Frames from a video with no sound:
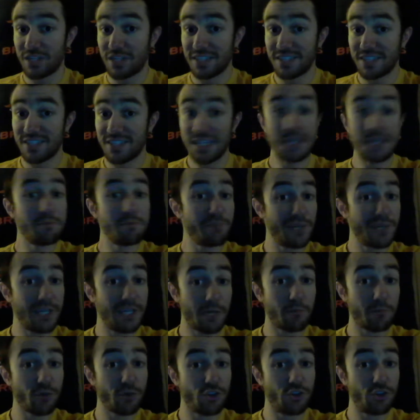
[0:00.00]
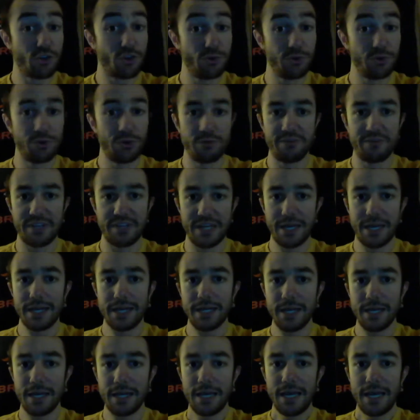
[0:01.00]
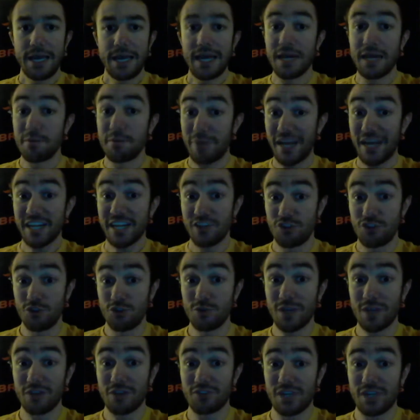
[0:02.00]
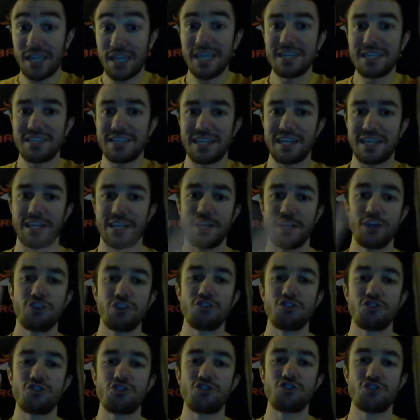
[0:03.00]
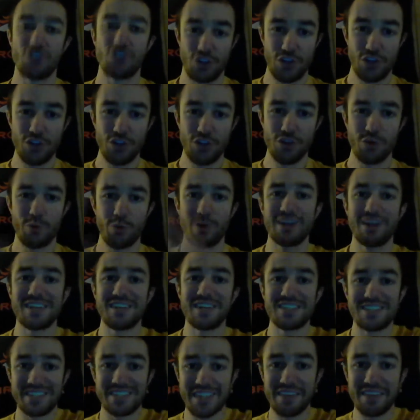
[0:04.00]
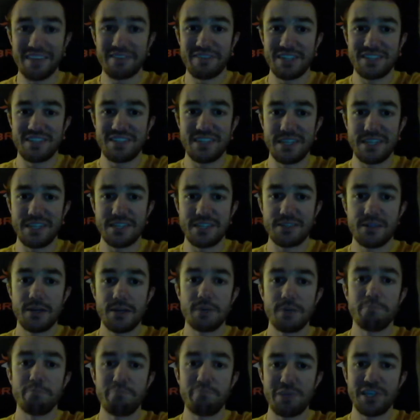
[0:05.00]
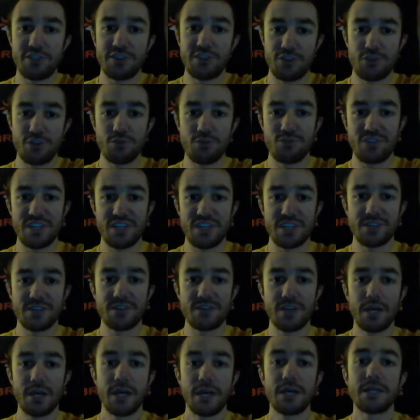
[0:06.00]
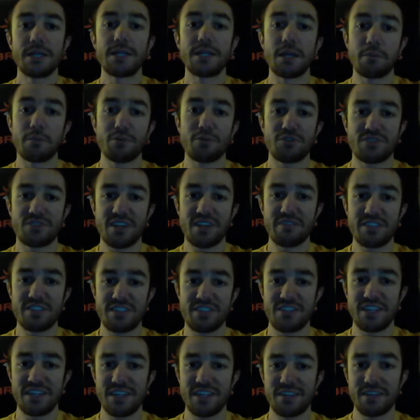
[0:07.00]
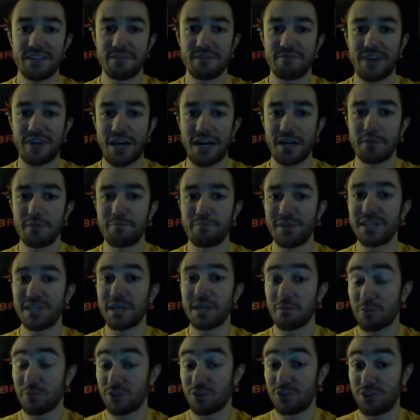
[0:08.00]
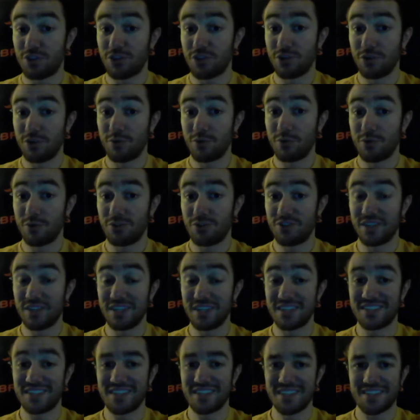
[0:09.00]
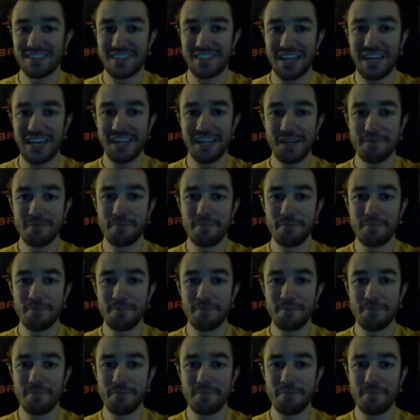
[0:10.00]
State beat number 2 UVA, and back in 2018, 7 seeds beat 2 seeds. Number 7 seeded Nevada beat number 2 seeded Cincinnati,